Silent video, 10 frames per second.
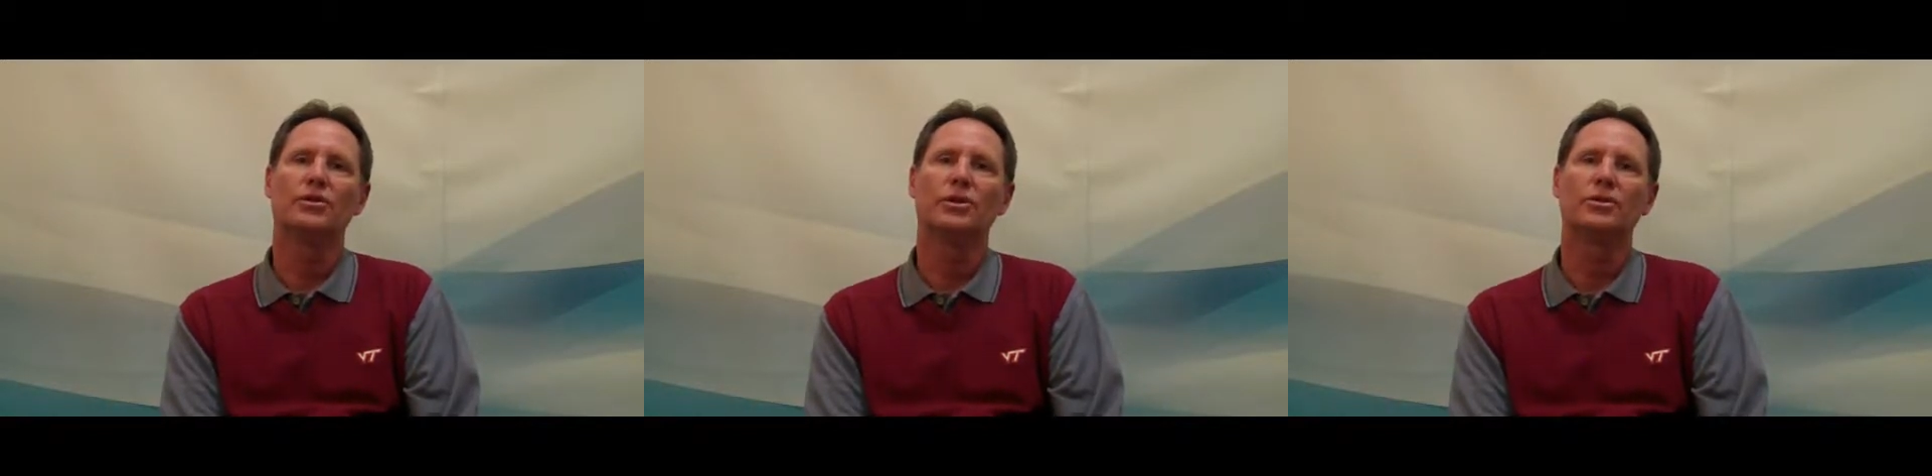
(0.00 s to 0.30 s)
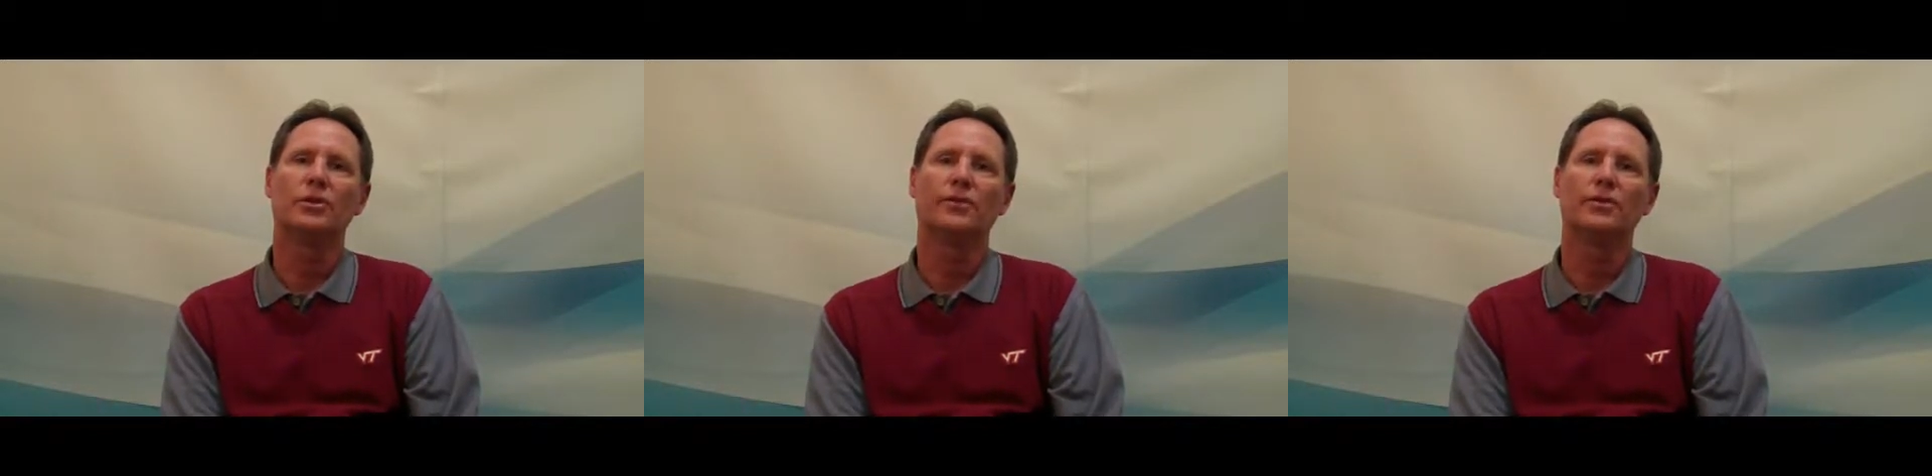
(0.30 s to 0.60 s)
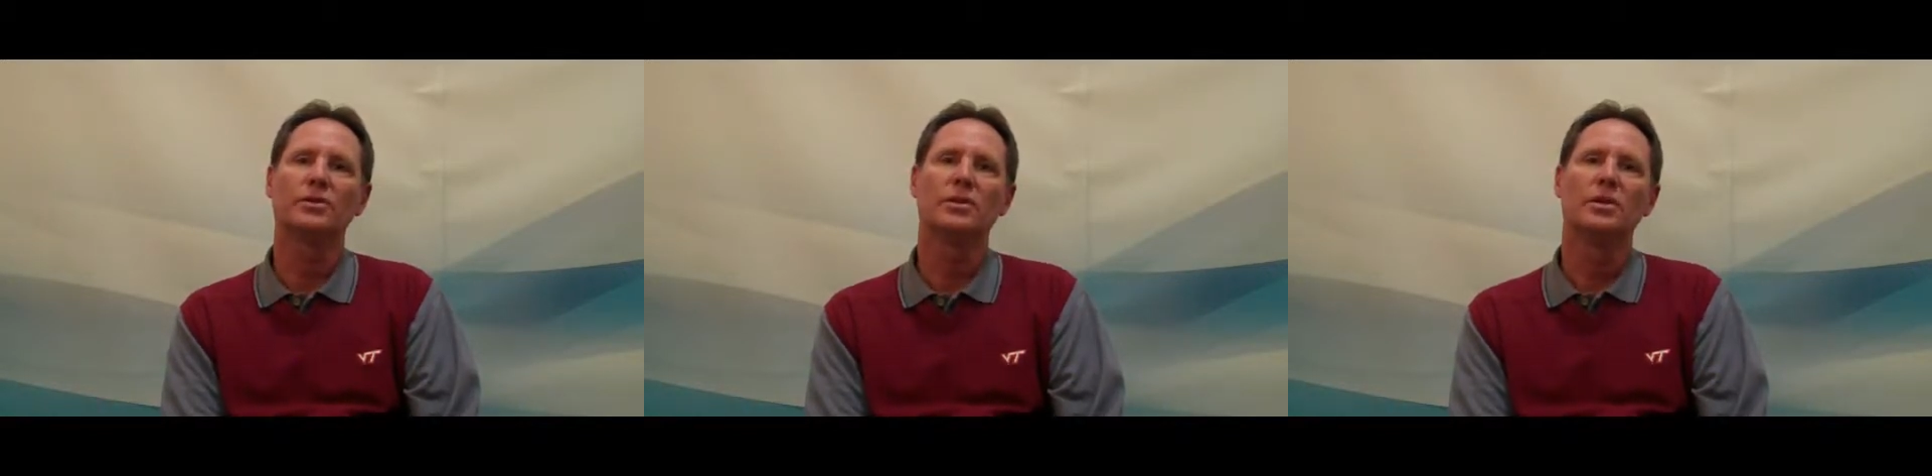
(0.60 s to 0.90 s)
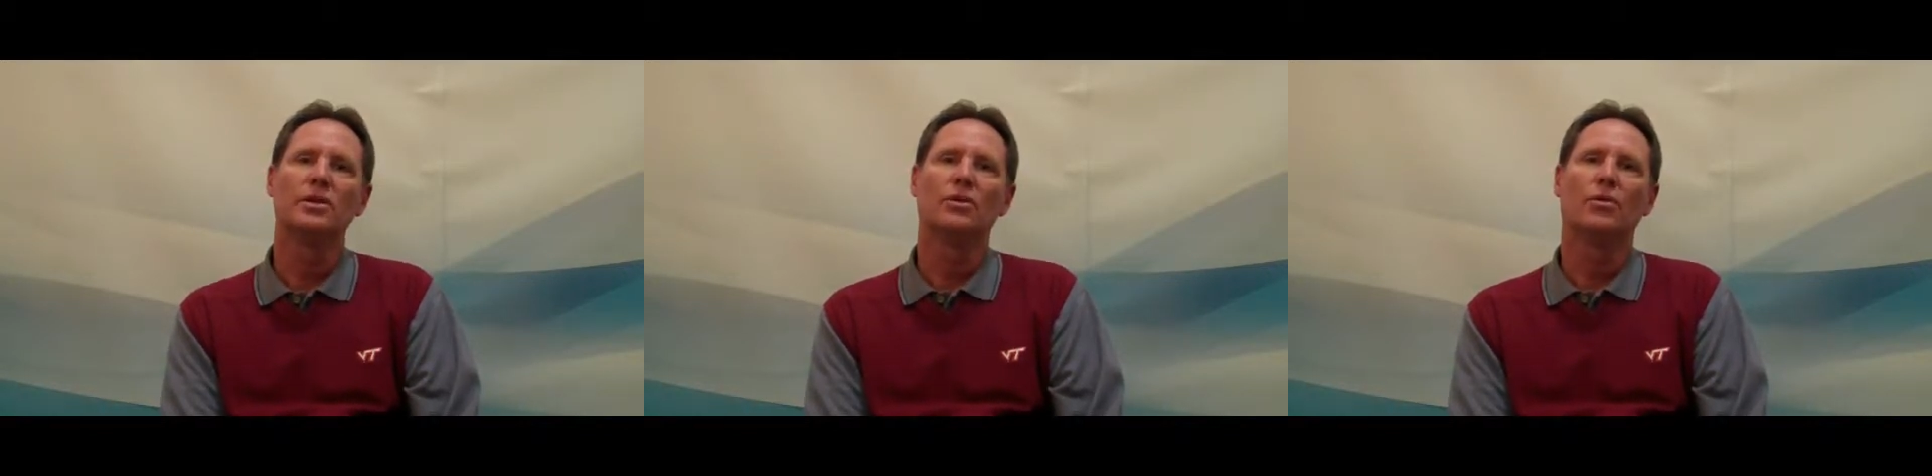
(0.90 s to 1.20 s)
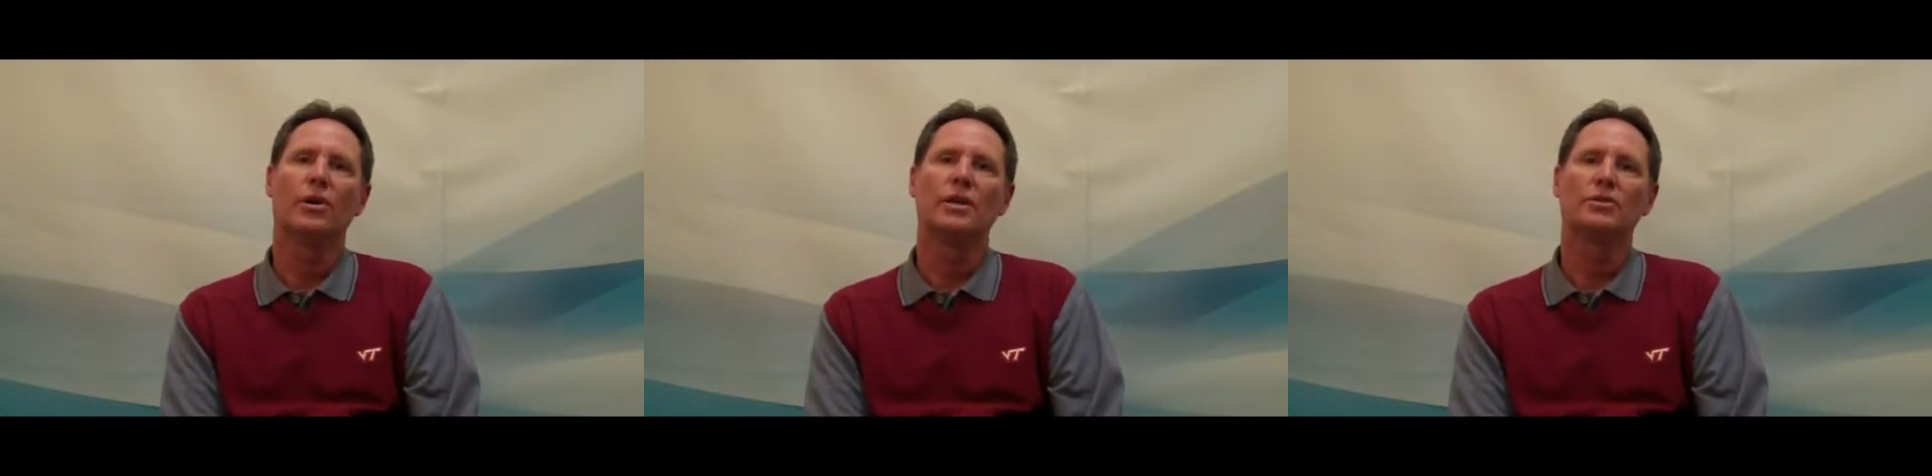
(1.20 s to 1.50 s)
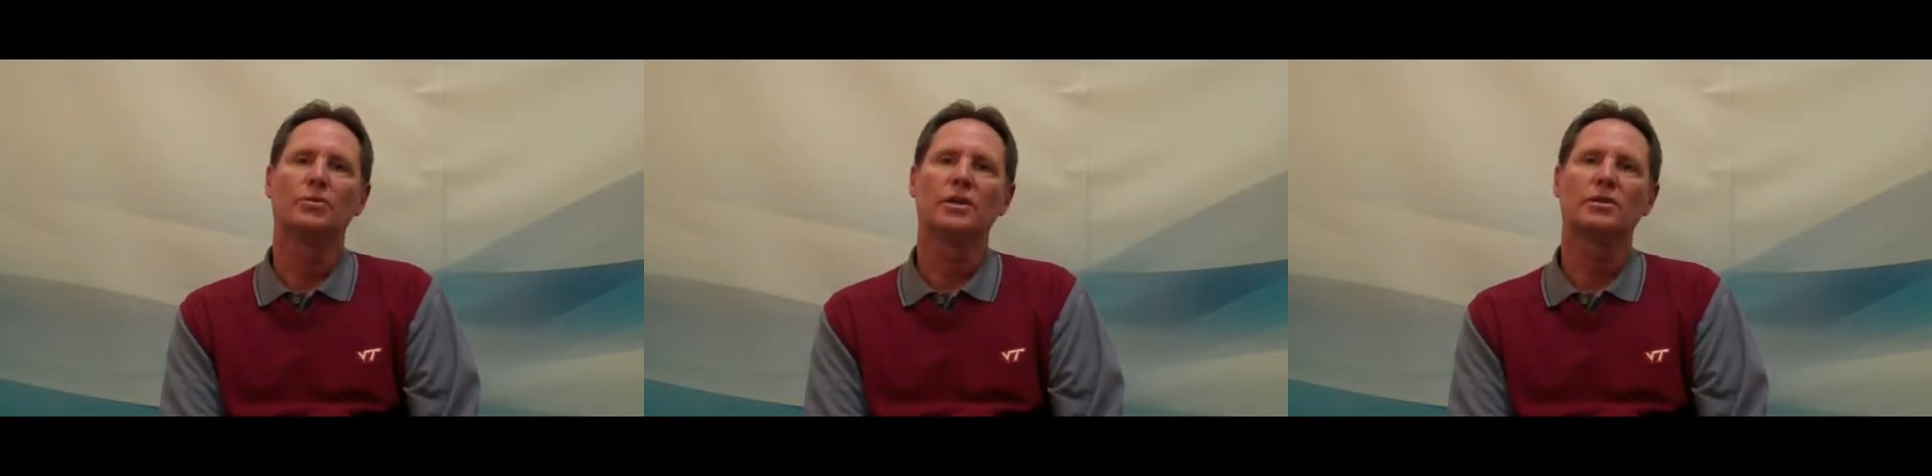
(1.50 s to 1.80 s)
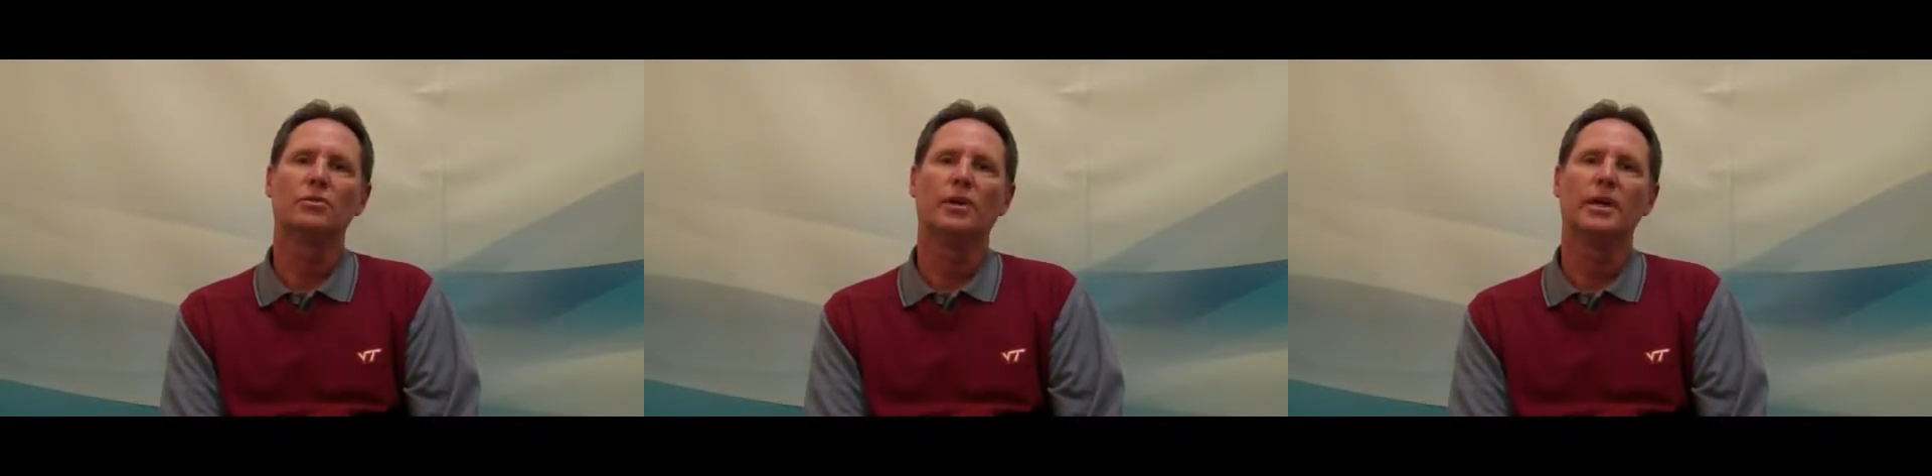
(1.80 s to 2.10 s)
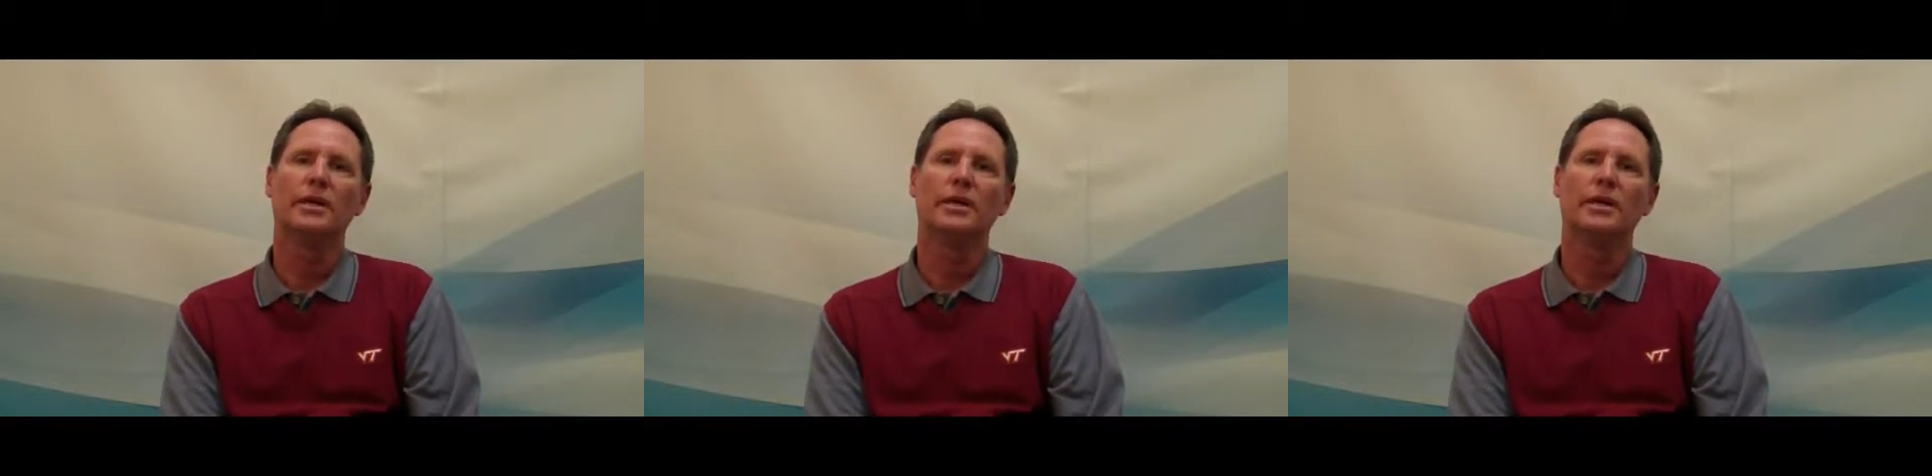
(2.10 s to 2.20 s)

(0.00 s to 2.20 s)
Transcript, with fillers: to the surface where it is whisked away.